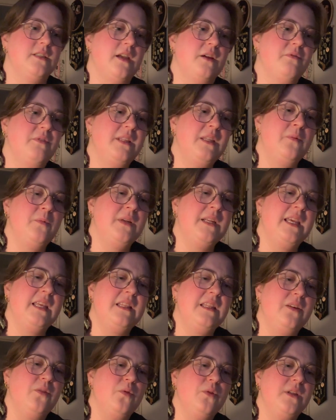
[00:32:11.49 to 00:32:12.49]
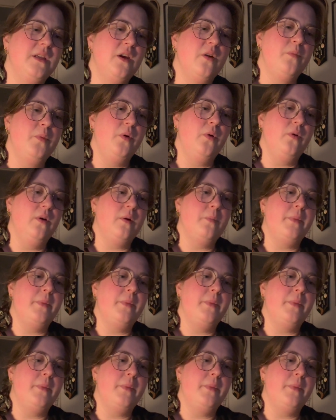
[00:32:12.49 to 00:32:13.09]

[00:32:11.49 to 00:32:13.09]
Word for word: I really want to get the audiobook,